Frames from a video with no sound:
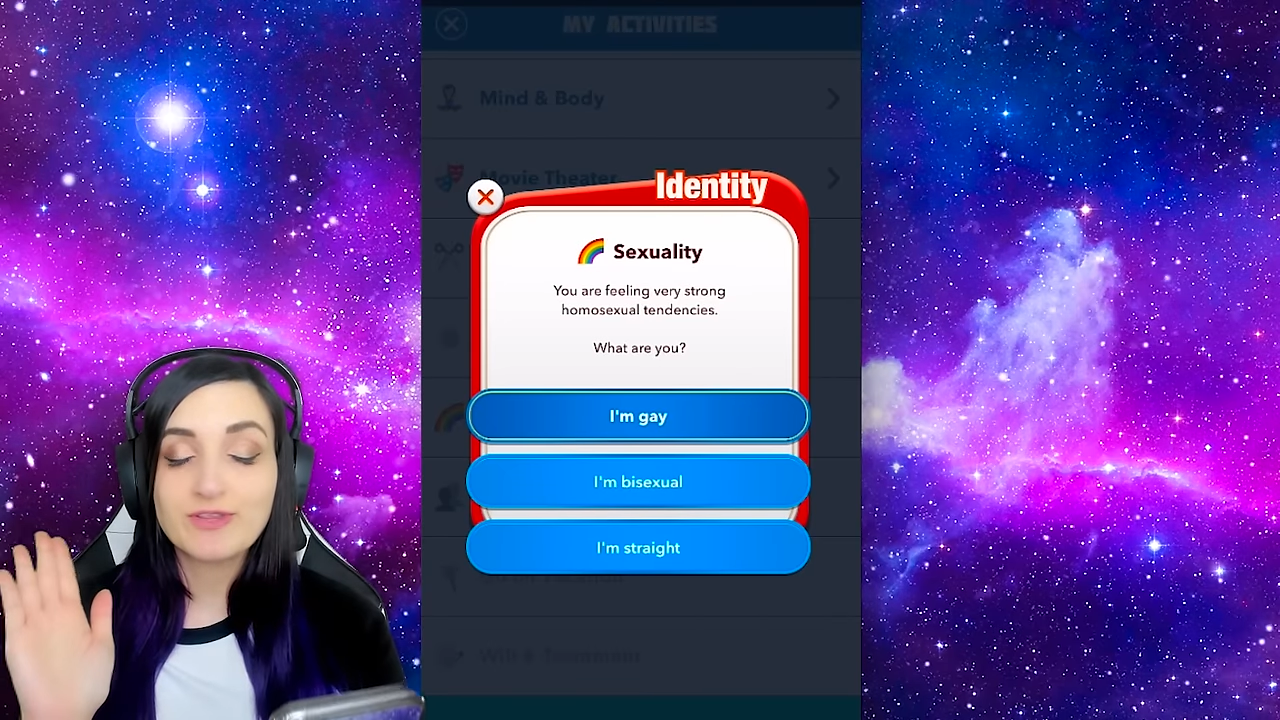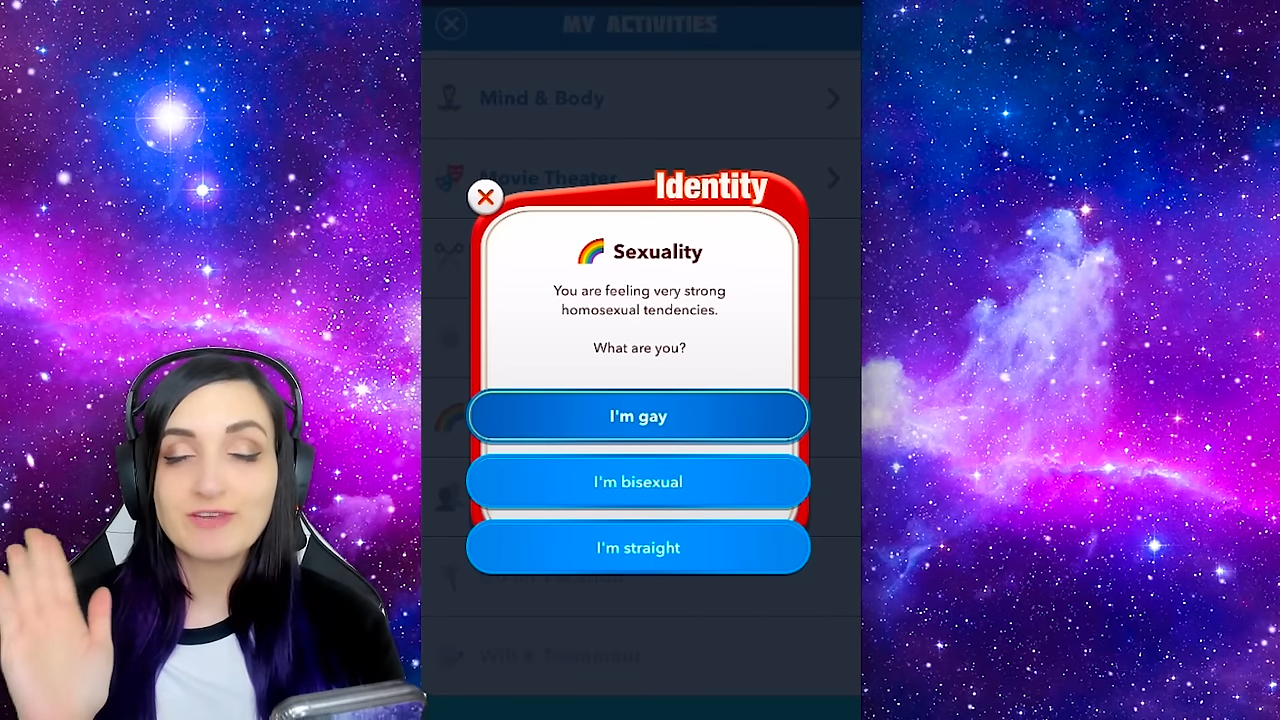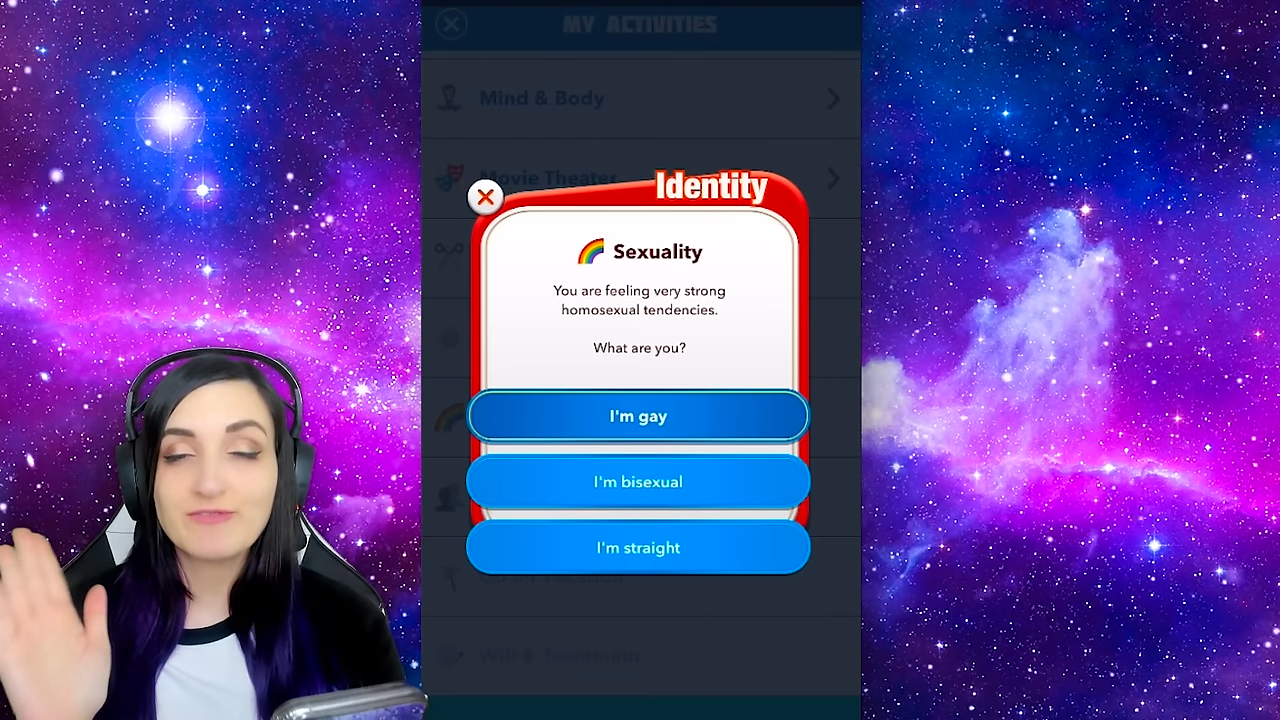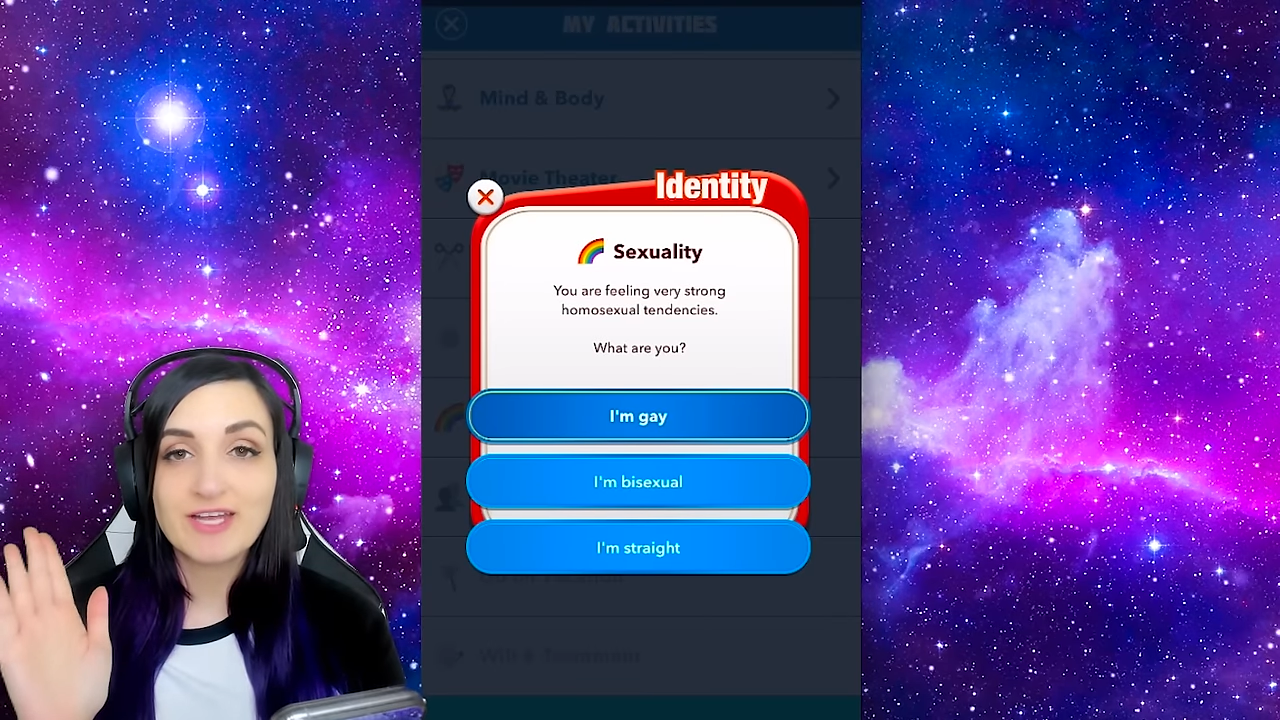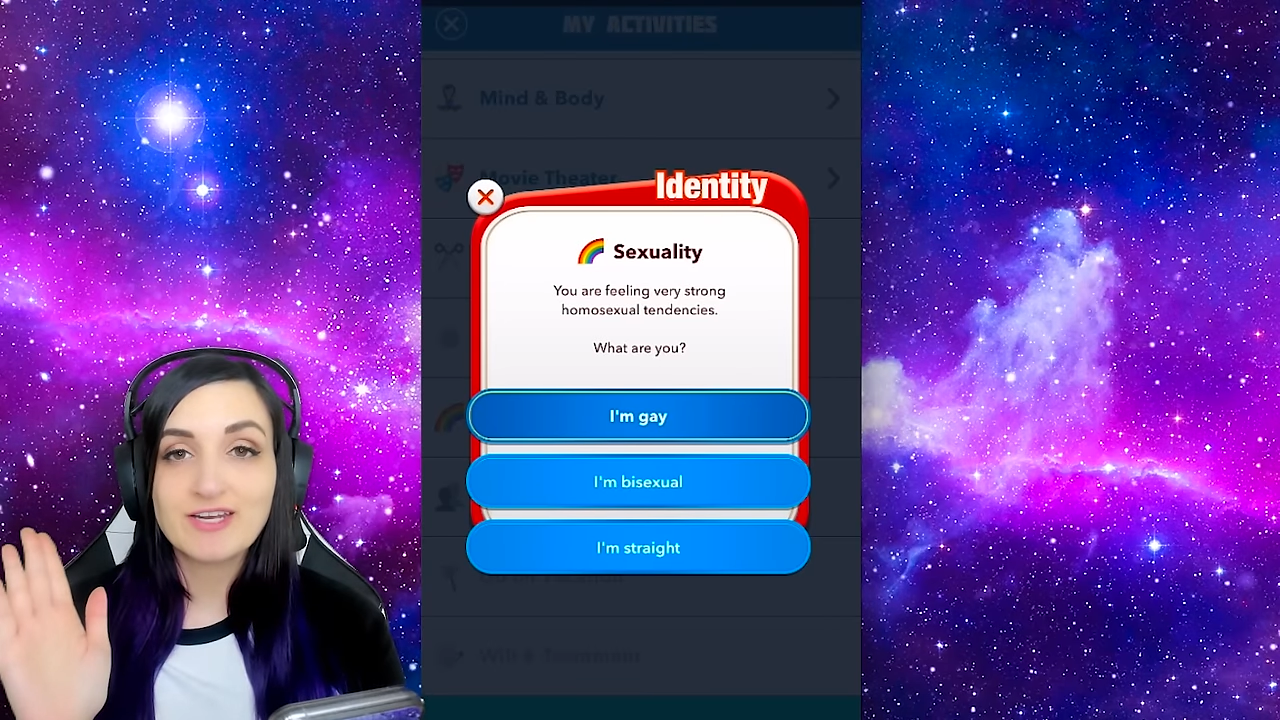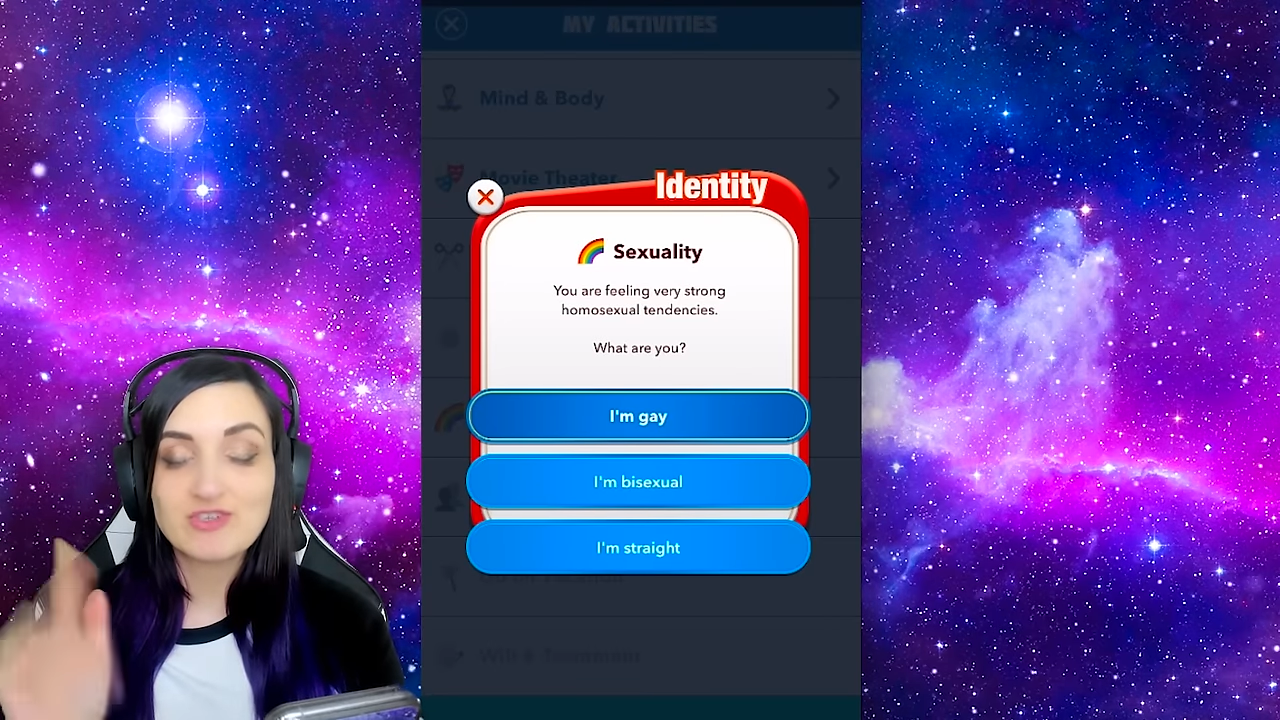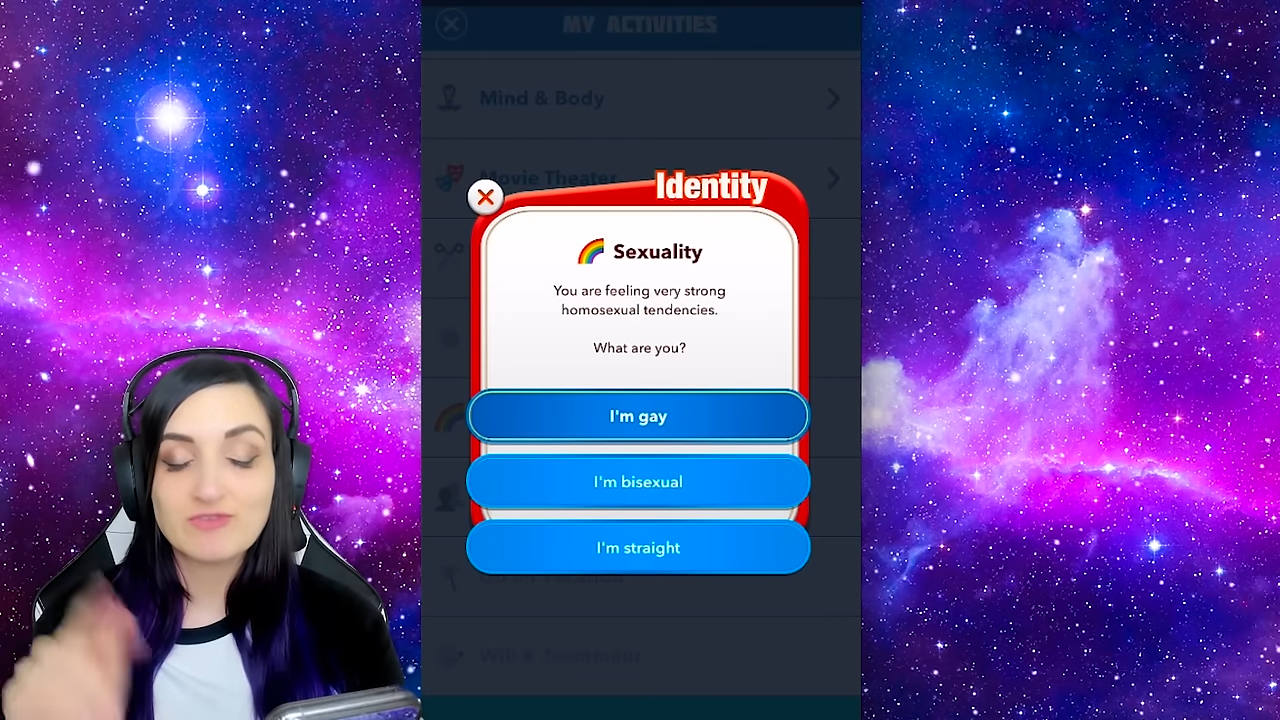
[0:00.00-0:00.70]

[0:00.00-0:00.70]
the advantage